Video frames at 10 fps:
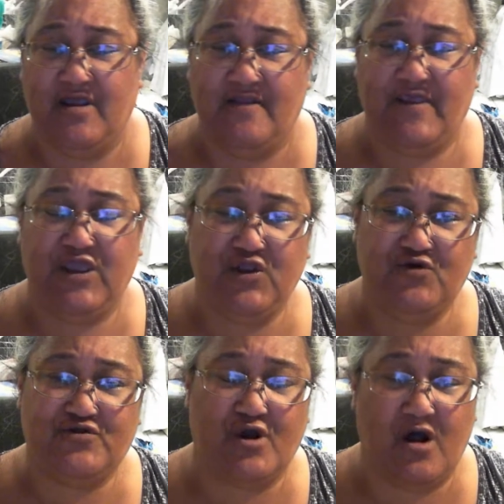They can
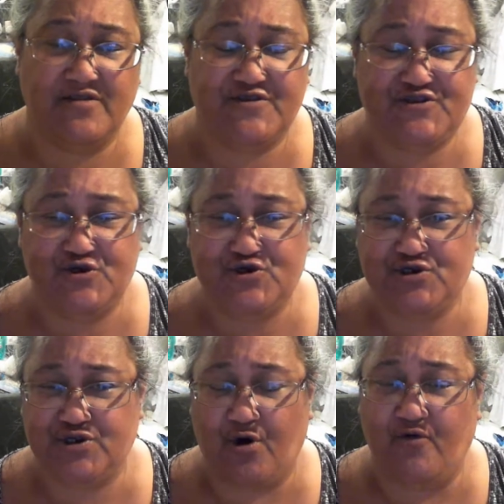use the Constitution
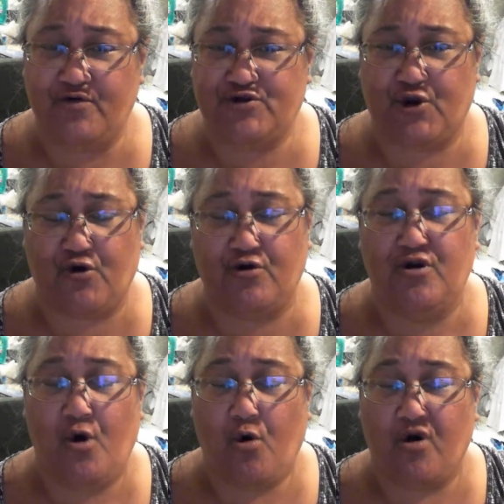to overturn
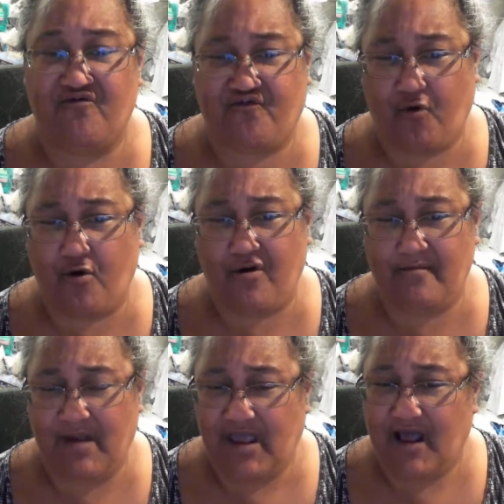or affirm
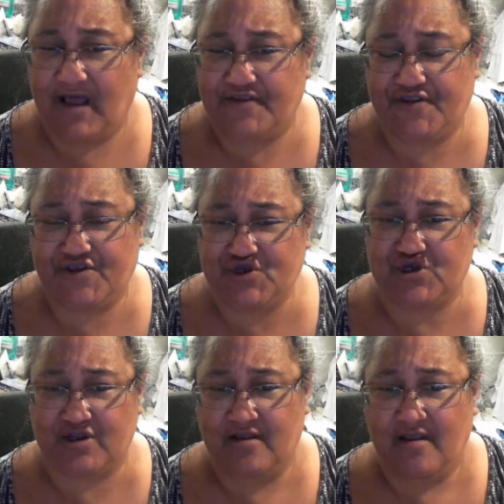a decision.